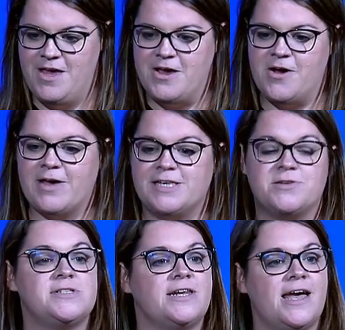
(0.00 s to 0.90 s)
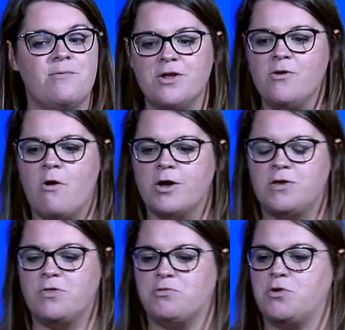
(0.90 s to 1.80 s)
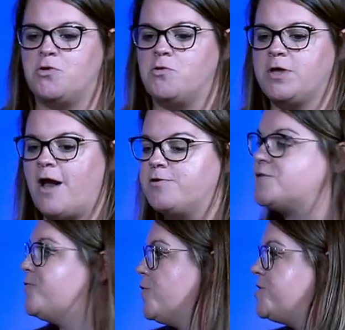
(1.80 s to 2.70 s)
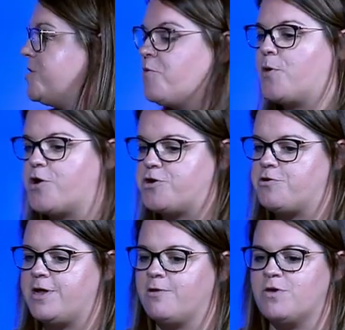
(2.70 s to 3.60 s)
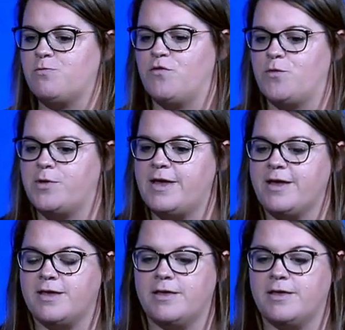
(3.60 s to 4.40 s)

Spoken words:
Okay, so today I'm going to walk you through Yahoo's first year partnering with Movable Inc.